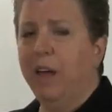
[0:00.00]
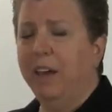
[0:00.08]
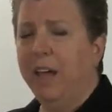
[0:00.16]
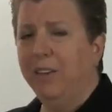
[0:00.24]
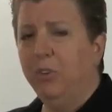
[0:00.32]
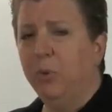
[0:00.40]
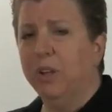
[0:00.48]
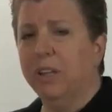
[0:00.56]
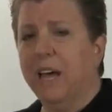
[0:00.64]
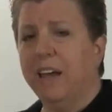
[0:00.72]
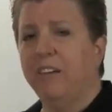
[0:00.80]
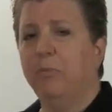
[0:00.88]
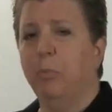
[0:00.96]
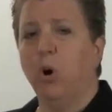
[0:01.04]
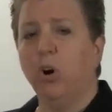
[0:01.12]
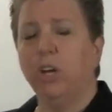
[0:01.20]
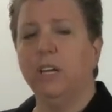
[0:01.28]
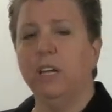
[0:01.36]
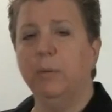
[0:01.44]
I do a lot of
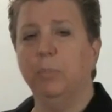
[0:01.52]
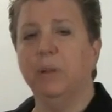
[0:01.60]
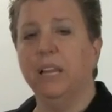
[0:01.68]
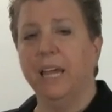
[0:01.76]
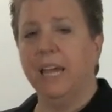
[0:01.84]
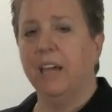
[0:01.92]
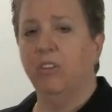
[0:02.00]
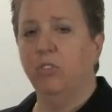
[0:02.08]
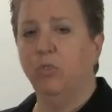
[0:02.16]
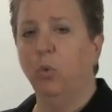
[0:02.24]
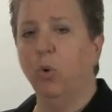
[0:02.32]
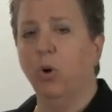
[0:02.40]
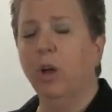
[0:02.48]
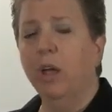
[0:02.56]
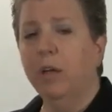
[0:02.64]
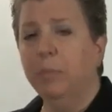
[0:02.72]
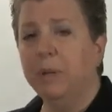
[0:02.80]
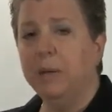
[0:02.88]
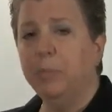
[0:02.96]
marketing plans for
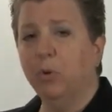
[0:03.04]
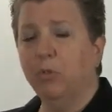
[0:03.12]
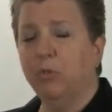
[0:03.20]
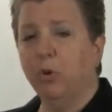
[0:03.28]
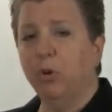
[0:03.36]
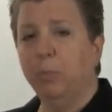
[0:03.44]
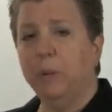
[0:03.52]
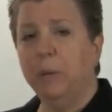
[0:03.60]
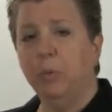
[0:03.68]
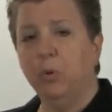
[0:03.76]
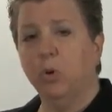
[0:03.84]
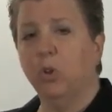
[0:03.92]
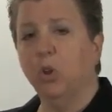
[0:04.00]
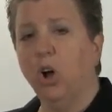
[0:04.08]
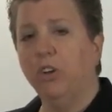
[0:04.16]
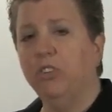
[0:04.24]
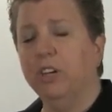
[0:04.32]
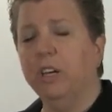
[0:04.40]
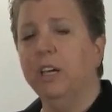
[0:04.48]
people who are
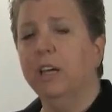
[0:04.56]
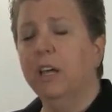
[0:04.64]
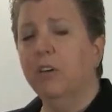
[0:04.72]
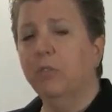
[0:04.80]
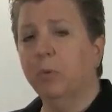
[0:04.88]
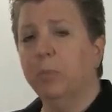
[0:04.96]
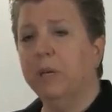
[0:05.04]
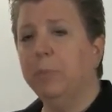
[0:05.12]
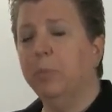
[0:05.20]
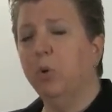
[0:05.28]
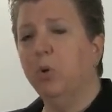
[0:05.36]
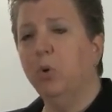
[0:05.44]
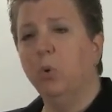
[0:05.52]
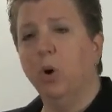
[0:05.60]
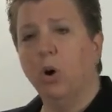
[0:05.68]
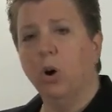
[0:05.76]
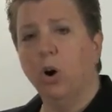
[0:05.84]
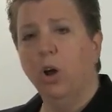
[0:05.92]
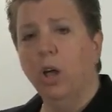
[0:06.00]
launching, for people who
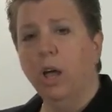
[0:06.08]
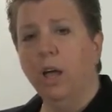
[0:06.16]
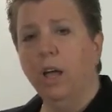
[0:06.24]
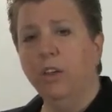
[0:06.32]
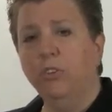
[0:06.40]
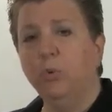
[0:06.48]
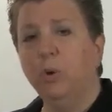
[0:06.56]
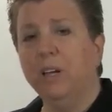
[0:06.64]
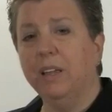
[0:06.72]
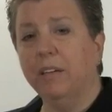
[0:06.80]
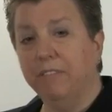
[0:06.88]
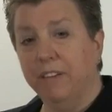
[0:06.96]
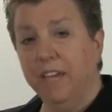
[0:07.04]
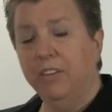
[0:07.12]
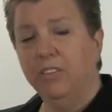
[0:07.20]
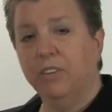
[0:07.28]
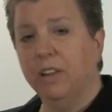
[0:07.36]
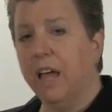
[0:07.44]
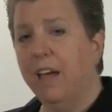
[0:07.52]
are doing
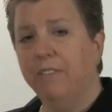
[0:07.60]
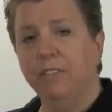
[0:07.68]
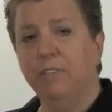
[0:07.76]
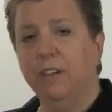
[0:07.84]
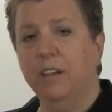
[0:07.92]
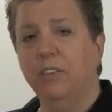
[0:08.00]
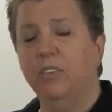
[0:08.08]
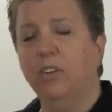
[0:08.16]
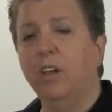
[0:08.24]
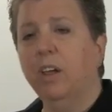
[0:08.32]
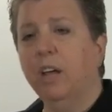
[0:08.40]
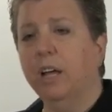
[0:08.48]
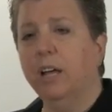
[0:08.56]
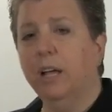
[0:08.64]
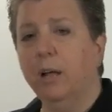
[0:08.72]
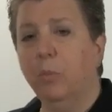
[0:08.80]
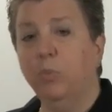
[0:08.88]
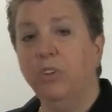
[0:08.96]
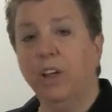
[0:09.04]
events, live events,
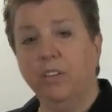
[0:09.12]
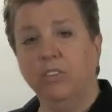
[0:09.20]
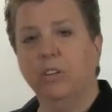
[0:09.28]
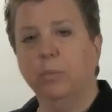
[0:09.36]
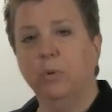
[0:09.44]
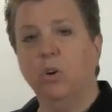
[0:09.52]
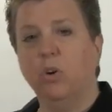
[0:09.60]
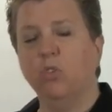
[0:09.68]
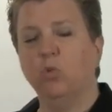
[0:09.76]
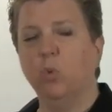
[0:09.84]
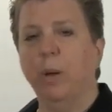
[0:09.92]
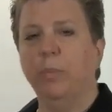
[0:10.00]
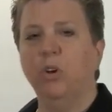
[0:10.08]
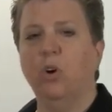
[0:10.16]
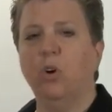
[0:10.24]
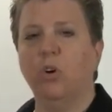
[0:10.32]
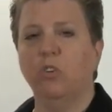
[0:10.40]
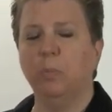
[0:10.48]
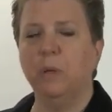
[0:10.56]
teleseminars,
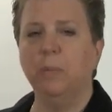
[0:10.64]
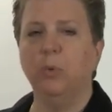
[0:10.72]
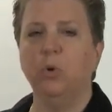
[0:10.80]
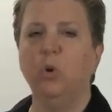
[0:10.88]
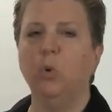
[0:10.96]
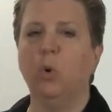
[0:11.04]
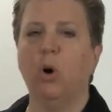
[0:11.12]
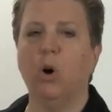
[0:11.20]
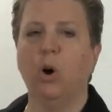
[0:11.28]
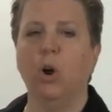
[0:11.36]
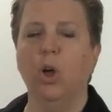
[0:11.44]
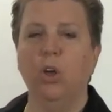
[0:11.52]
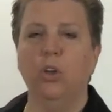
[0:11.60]
webinars, people who are